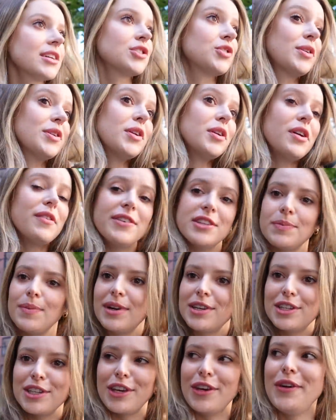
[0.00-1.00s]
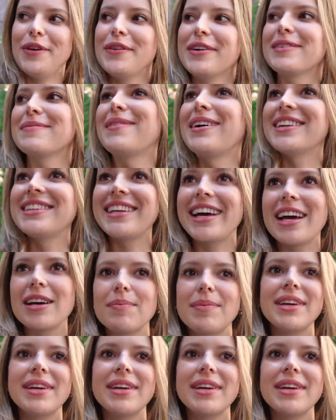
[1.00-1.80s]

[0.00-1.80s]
So I don't know if it's Montague or Montag,